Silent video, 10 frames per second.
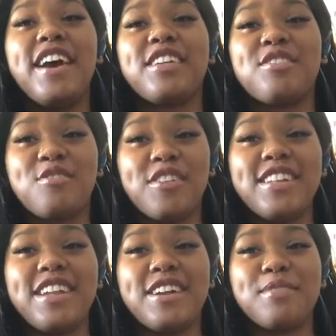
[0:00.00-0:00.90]

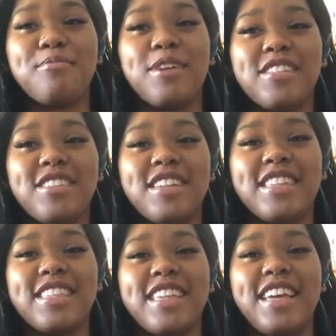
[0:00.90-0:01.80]
extraordinary
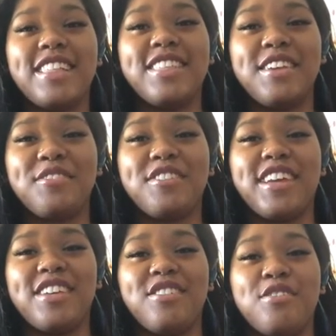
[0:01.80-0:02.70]
prejudice and
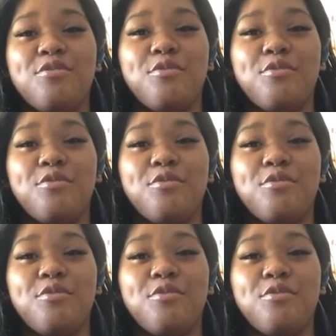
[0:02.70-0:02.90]
segregation